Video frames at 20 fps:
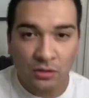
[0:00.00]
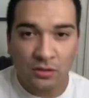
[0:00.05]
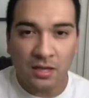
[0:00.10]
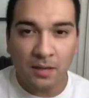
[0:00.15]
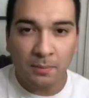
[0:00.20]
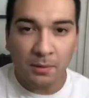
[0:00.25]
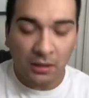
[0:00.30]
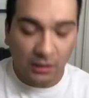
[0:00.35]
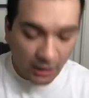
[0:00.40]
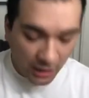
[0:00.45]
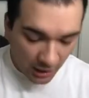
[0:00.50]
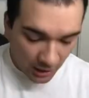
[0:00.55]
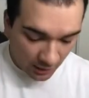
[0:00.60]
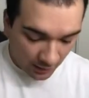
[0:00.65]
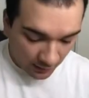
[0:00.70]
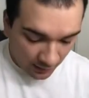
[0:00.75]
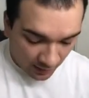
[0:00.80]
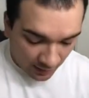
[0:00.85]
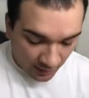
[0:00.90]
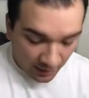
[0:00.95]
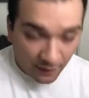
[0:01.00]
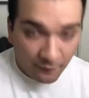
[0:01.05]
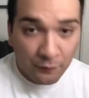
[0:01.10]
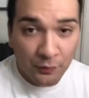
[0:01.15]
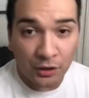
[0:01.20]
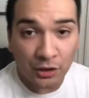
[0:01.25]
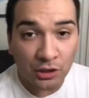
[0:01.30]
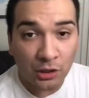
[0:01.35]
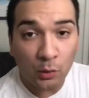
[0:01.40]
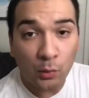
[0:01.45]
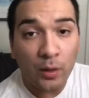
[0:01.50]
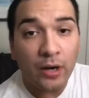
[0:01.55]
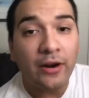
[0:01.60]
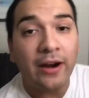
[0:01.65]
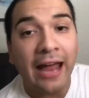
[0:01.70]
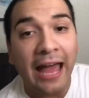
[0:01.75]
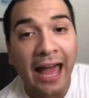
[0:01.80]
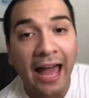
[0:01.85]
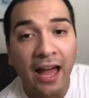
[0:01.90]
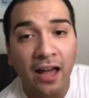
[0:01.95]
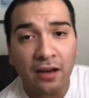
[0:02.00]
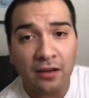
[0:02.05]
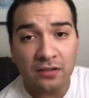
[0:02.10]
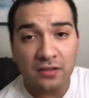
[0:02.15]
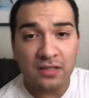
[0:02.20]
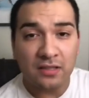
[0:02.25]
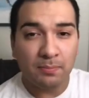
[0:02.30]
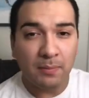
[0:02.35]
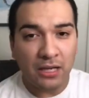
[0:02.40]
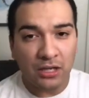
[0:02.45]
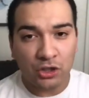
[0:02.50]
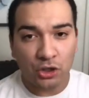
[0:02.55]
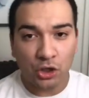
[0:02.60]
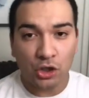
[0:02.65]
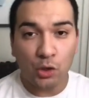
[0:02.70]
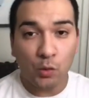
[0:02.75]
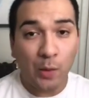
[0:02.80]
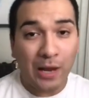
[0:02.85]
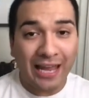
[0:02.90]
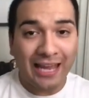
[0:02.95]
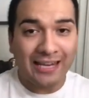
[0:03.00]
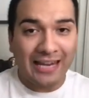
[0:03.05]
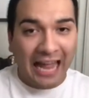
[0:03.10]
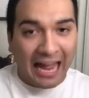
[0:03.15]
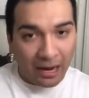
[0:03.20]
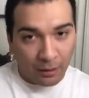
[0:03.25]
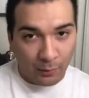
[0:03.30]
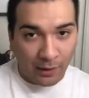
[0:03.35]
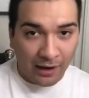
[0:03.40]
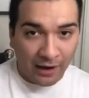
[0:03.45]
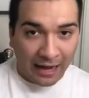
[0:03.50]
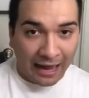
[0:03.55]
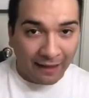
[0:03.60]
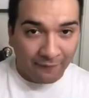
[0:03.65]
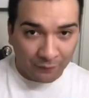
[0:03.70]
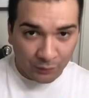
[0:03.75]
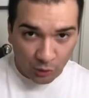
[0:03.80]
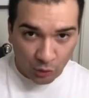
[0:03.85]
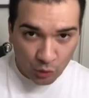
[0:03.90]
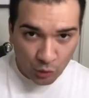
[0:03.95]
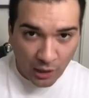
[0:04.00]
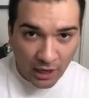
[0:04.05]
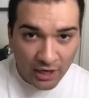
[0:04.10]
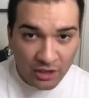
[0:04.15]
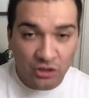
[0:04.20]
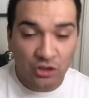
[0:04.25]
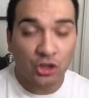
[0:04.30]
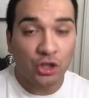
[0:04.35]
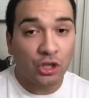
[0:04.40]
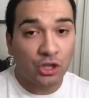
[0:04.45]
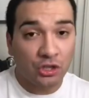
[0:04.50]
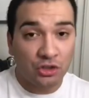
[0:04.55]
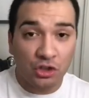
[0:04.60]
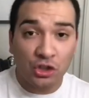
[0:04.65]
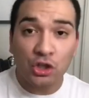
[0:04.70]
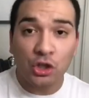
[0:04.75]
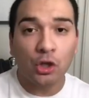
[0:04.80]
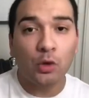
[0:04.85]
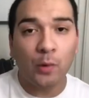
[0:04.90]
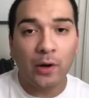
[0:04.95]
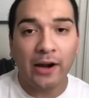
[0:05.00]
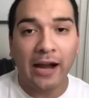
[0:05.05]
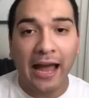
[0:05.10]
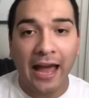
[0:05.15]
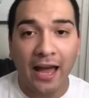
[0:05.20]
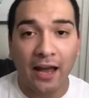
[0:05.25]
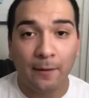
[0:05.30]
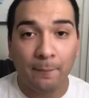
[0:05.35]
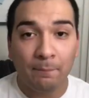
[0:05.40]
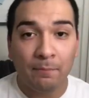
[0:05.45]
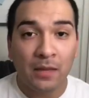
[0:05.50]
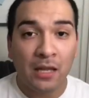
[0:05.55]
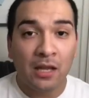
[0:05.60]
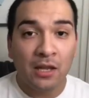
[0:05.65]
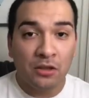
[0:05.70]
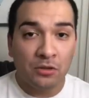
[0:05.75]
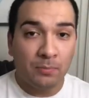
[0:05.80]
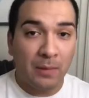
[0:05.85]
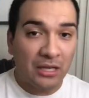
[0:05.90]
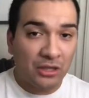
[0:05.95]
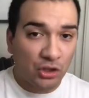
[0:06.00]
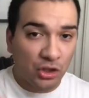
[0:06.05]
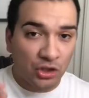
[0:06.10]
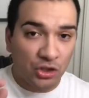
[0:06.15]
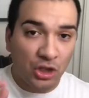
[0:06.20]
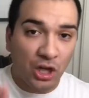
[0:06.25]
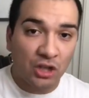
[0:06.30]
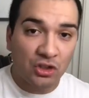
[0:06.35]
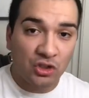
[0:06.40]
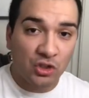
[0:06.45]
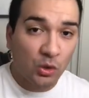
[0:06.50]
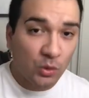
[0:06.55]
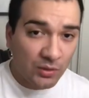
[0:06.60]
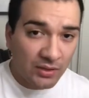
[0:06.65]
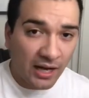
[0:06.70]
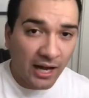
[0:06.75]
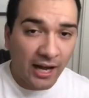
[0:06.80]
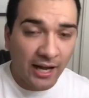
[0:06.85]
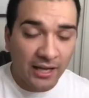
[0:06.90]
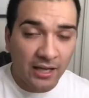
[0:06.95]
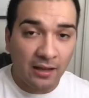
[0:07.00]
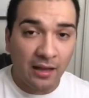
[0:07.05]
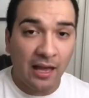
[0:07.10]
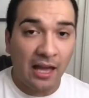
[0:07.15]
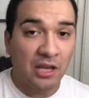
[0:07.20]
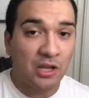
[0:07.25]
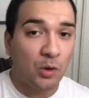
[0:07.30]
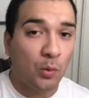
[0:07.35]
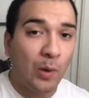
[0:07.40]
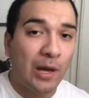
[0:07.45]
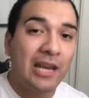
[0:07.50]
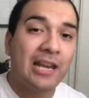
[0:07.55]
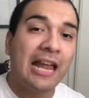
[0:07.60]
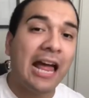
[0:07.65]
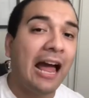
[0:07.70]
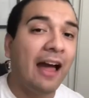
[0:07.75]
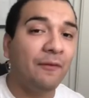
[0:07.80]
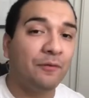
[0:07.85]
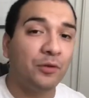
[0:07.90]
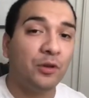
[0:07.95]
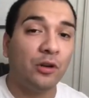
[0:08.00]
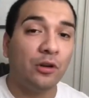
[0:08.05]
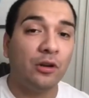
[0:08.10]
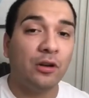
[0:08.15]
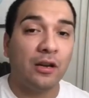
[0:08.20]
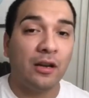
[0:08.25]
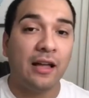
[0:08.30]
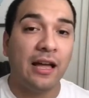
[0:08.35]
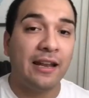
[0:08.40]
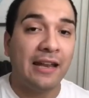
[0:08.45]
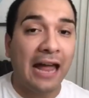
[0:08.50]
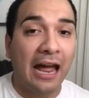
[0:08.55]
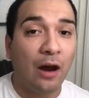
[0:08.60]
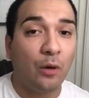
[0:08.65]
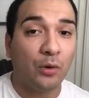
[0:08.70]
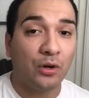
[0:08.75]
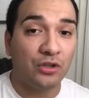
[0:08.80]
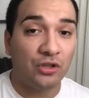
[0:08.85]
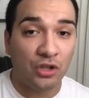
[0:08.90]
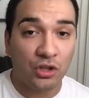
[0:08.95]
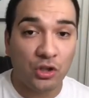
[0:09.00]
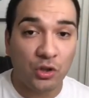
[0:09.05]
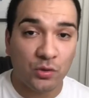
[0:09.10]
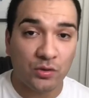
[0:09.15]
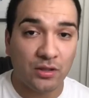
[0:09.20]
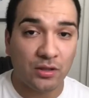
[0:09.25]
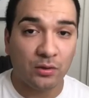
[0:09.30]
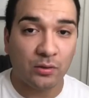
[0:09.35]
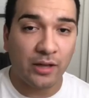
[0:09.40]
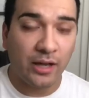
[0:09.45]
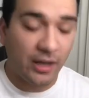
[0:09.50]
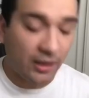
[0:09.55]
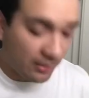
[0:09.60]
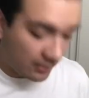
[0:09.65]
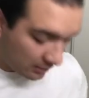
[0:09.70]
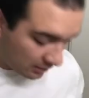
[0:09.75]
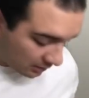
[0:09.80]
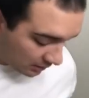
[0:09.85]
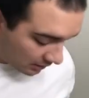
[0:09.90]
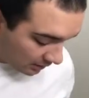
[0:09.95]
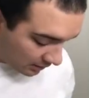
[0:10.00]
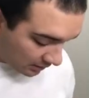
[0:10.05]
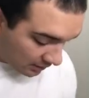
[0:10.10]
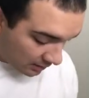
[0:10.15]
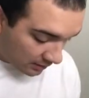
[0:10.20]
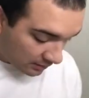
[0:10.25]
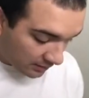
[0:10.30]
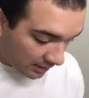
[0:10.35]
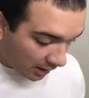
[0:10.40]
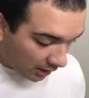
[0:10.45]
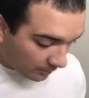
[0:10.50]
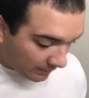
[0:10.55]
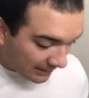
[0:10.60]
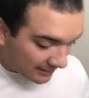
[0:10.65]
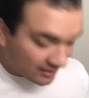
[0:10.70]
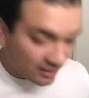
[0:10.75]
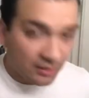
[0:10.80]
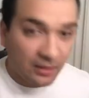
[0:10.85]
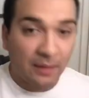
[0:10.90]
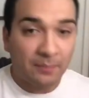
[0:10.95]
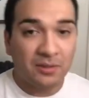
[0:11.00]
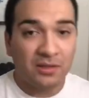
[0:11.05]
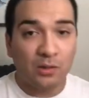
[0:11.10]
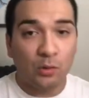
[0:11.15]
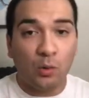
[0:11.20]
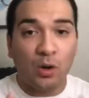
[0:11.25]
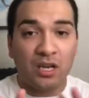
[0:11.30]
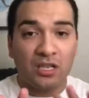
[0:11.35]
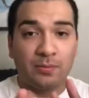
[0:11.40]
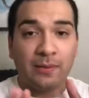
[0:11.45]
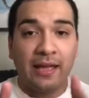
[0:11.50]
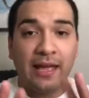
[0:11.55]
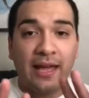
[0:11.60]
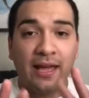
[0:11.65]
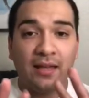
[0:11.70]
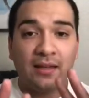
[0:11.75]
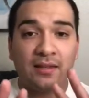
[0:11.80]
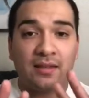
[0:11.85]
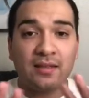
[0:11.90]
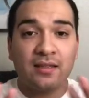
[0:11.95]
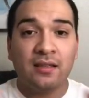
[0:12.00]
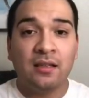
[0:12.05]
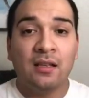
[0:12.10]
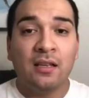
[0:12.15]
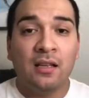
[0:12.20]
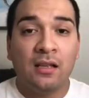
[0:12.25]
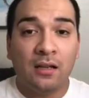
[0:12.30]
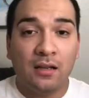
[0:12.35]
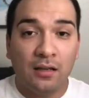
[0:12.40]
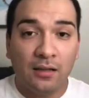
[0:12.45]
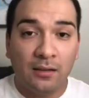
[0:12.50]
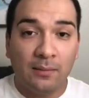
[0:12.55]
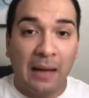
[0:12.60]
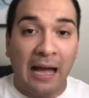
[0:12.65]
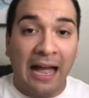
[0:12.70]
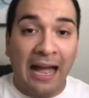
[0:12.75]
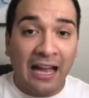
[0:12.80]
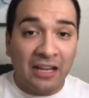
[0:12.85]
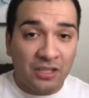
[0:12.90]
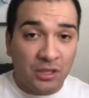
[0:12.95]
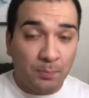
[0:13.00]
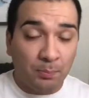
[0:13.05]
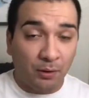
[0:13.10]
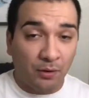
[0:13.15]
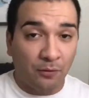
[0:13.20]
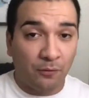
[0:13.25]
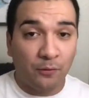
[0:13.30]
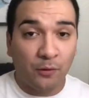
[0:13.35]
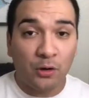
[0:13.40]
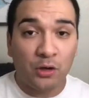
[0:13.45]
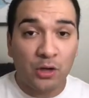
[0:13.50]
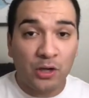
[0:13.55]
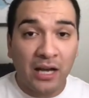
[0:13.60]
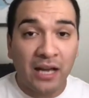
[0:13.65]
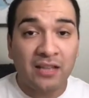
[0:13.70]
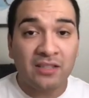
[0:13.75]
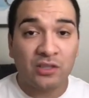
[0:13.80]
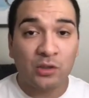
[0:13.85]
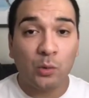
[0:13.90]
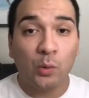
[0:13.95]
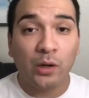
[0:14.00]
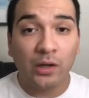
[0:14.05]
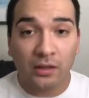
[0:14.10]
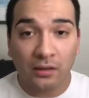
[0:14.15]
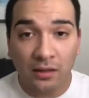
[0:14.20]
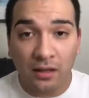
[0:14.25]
Typically, if you're gonna wear a hat, just make sure you wait an hour after it dries, because you could wear a hat. Make sure it's not too tight, and you wait after an hour to use it, okay? Now, basically, I'm just gonna wash my hands. I actually prefer you guys to wear